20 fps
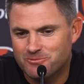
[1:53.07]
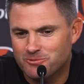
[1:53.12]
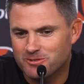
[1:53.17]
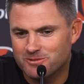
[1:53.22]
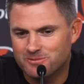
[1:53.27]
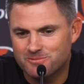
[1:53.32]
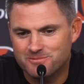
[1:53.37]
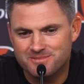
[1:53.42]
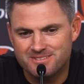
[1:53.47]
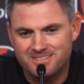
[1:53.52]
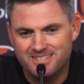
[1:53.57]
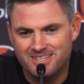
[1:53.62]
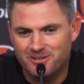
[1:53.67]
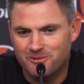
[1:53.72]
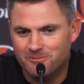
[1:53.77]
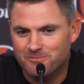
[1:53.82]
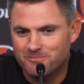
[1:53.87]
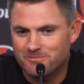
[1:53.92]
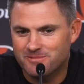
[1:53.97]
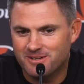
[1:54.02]
Well, you
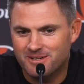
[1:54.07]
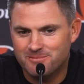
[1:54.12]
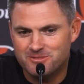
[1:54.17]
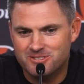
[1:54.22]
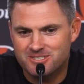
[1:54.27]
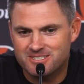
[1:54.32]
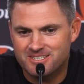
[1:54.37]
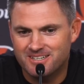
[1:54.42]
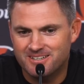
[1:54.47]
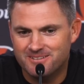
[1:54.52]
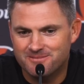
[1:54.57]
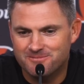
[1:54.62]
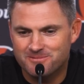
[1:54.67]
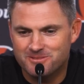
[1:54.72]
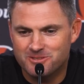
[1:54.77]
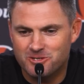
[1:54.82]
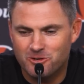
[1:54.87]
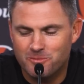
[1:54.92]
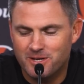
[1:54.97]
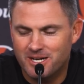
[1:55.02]
know, I'm just going to
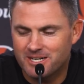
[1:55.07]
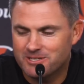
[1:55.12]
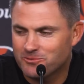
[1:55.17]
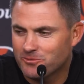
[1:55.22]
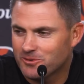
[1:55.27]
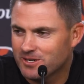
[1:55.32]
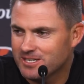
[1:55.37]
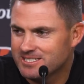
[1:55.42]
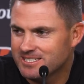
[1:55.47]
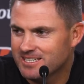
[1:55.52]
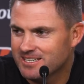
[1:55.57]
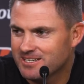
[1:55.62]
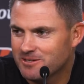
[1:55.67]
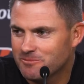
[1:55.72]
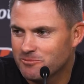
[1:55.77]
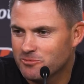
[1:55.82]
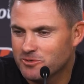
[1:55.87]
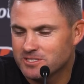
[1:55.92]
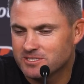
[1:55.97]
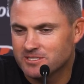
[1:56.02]
go back to what I said a
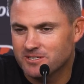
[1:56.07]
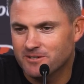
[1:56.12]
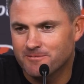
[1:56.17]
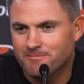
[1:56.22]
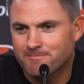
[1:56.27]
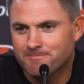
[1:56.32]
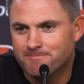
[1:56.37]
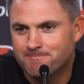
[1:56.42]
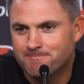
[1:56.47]
couple weeks ago.